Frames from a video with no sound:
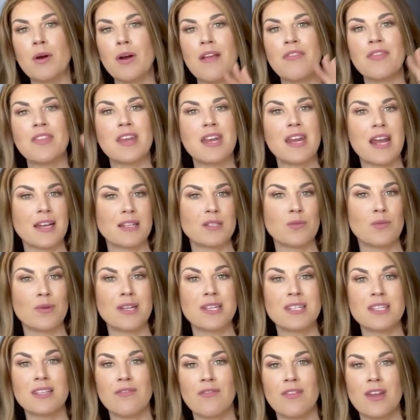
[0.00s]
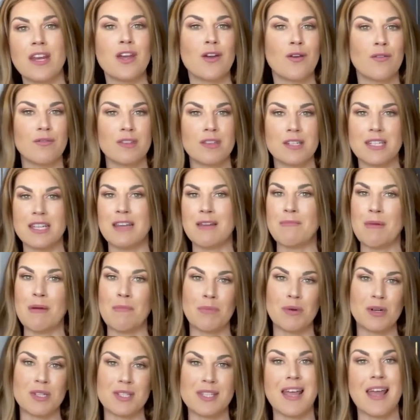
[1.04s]
and the next one is a video of the team
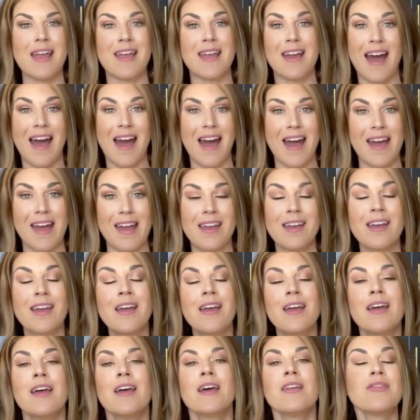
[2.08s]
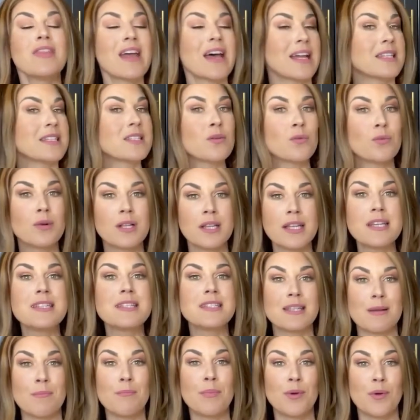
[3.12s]
member saying hi. That's a really
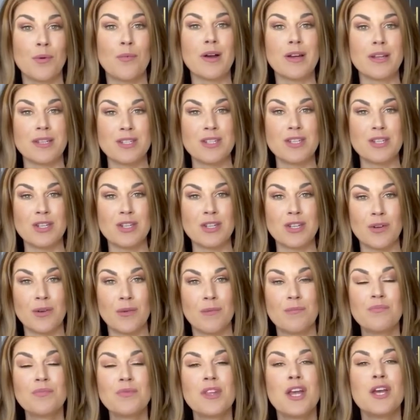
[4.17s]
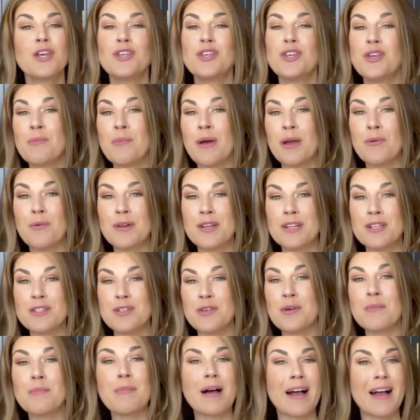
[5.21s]
simple one to do. You might want to
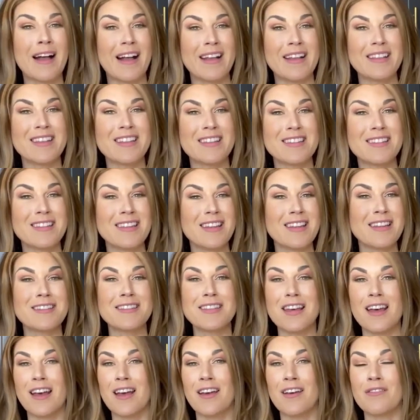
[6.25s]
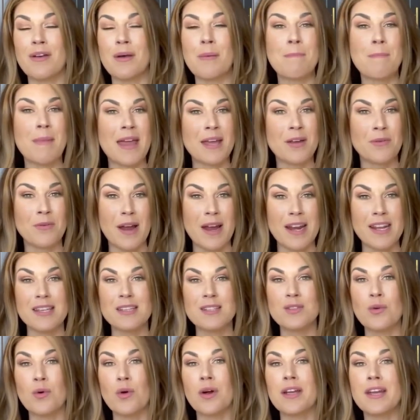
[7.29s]
do a behind the scenes of make
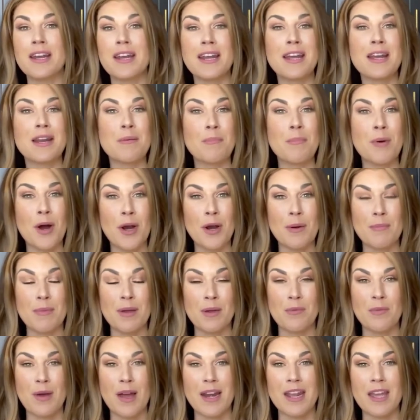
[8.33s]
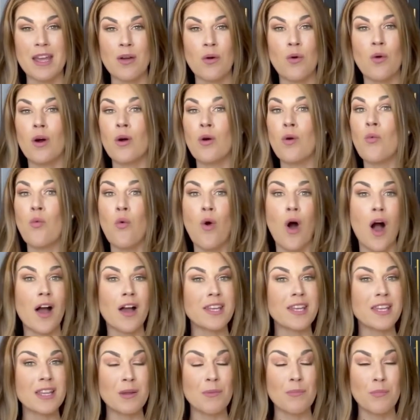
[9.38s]
readies or getting an apartment ready or
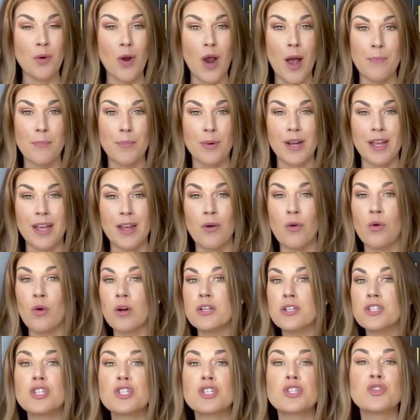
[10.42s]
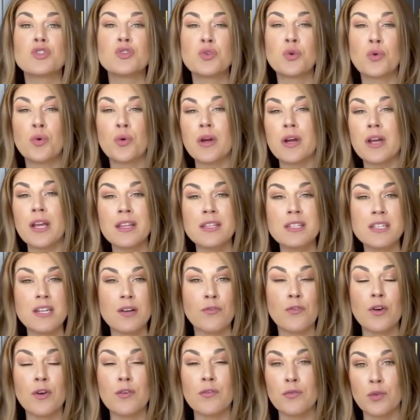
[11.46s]
walking the property or just touring
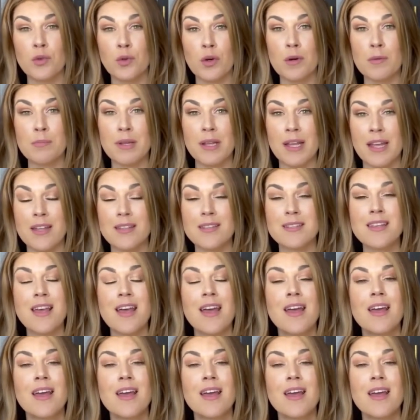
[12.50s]
different floor plans.